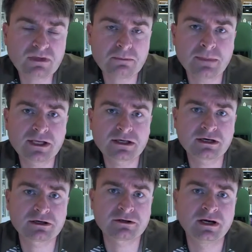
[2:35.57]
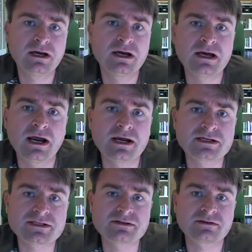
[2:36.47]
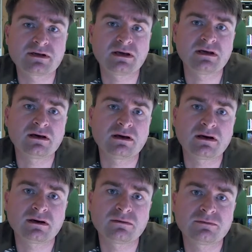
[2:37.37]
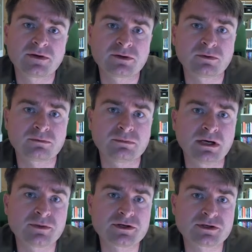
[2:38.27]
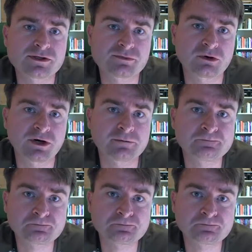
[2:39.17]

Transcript: Medicare is the federal health insurance program